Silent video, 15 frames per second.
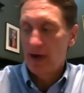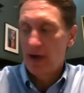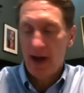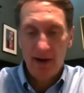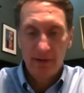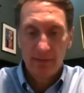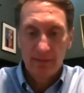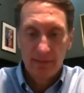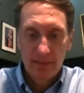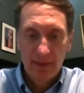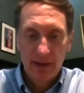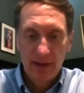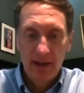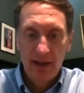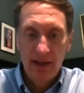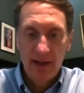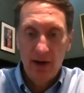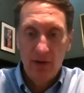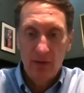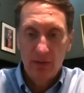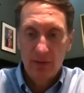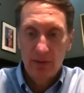out,
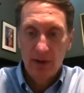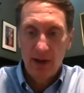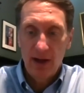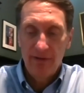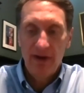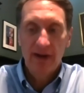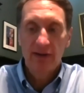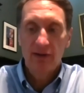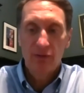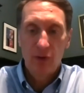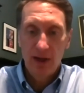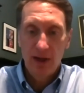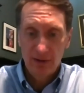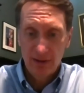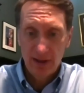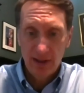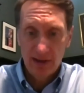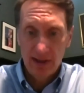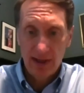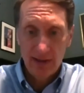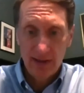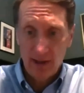effective ways to get
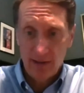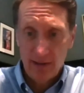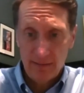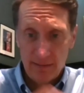that done.